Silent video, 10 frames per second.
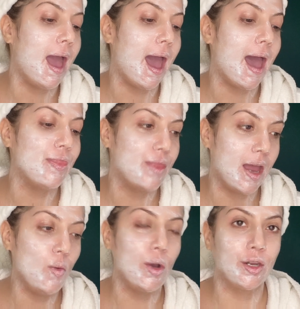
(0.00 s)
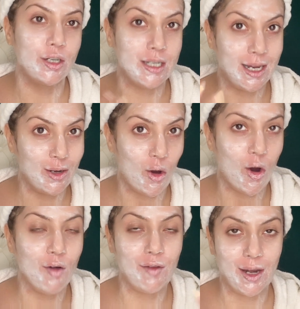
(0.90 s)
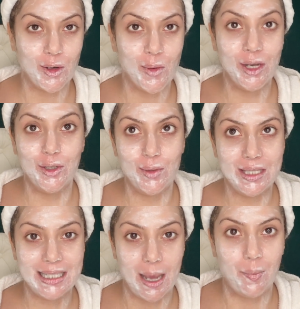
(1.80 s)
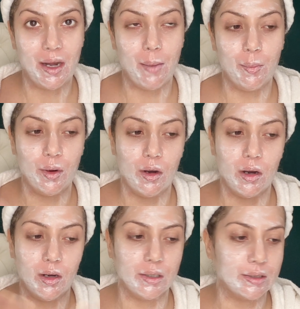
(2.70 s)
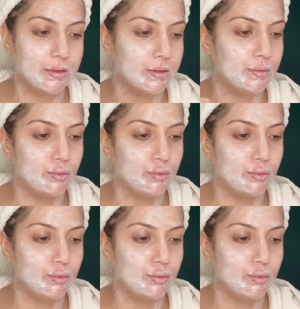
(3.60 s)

And then we're going to take it off and go into step number